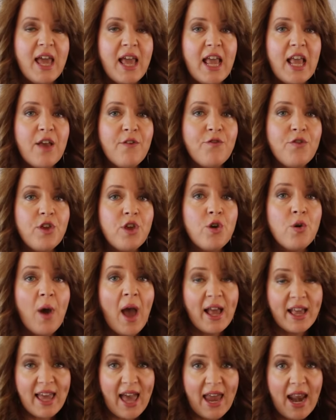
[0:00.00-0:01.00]
If you
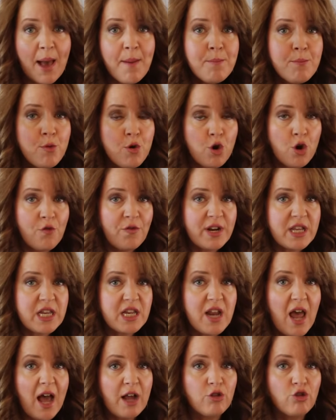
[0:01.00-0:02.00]
get a move and a
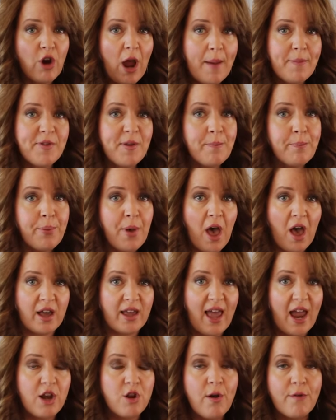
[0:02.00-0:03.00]
stock drops a
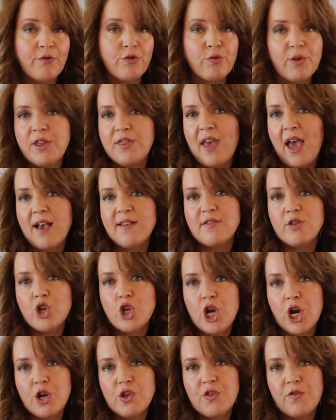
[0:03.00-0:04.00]
buck and you have three thousand
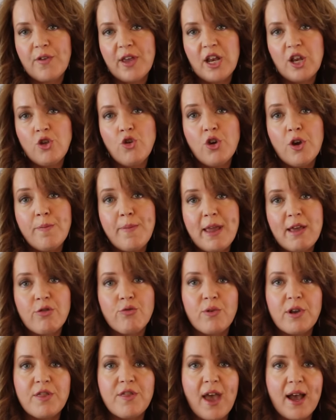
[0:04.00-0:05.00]
shares of it, you can
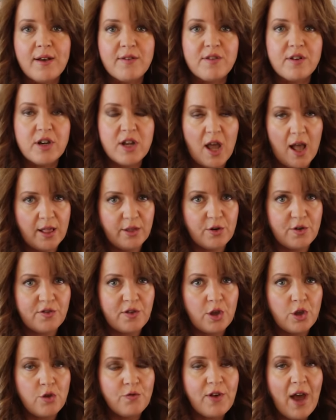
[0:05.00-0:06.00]
make three thousand
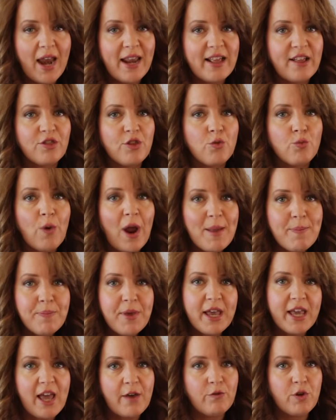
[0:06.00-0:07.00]
dollars. You've got to get the
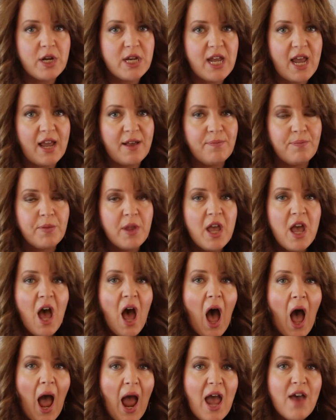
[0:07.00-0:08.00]
right pick every day.
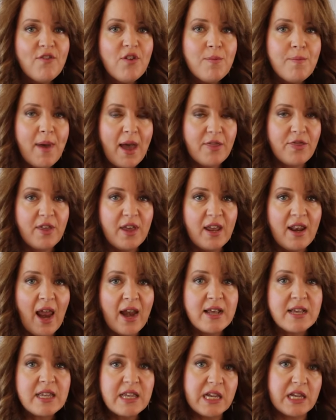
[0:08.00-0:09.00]
I have a method
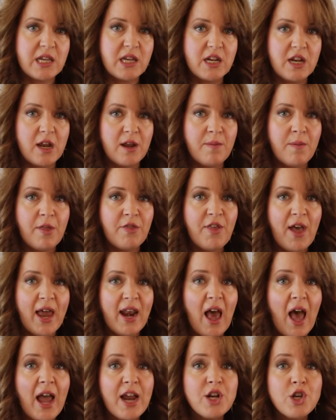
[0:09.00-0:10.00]
and a system
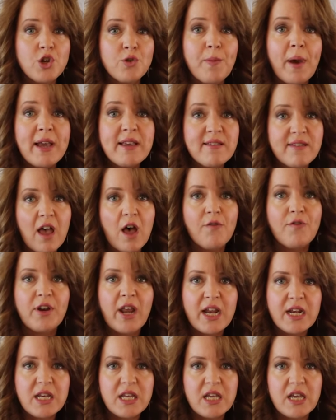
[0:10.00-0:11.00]
that I do myself
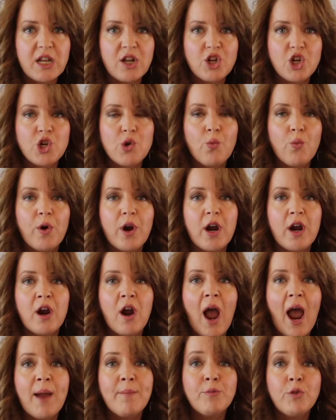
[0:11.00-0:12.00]
and I teach
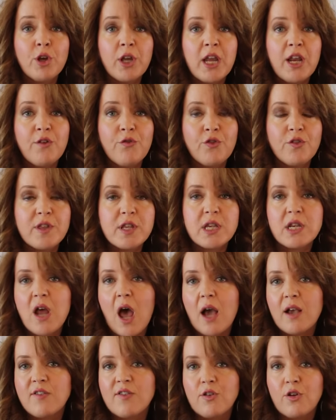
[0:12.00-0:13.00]
where I'm looking for the
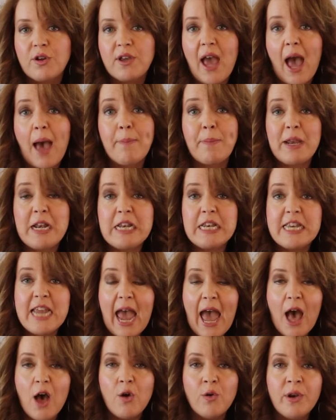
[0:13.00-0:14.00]
stocks that are gapping
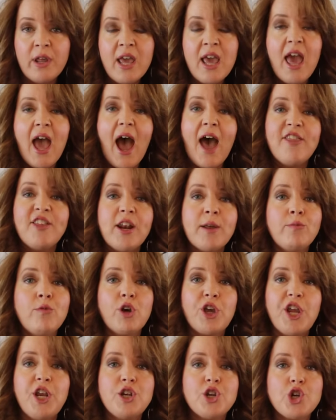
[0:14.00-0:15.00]
down and then I'm
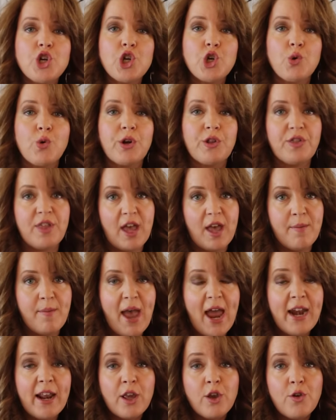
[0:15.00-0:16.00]
looking to short
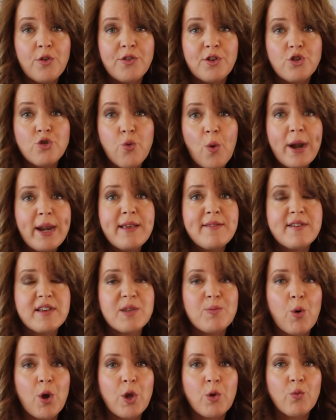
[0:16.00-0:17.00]
them. And I use a
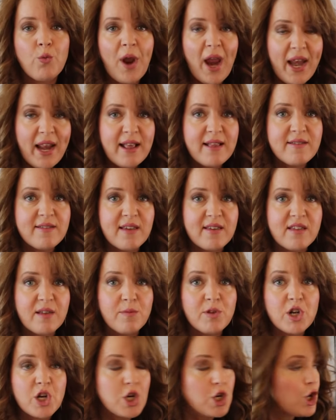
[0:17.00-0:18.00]
twenty-six point rating
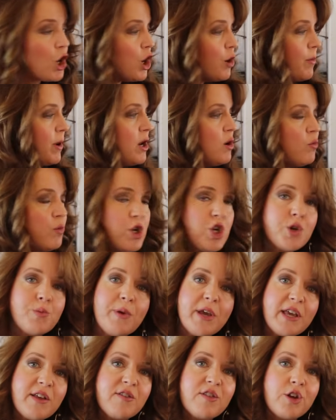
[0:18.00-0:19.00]
system to determine
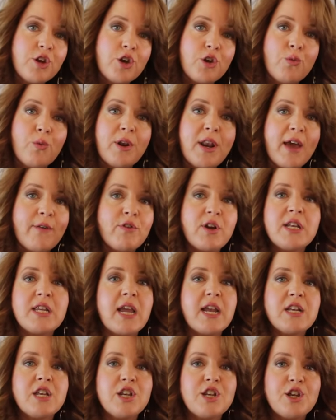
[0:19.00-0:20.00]
which pick is the good one every
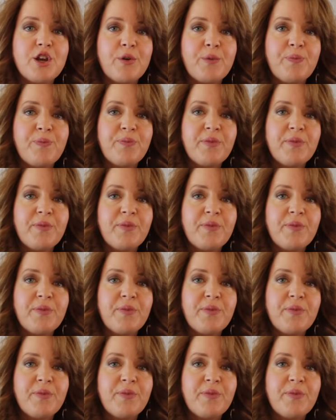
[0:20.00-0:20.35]
day to do.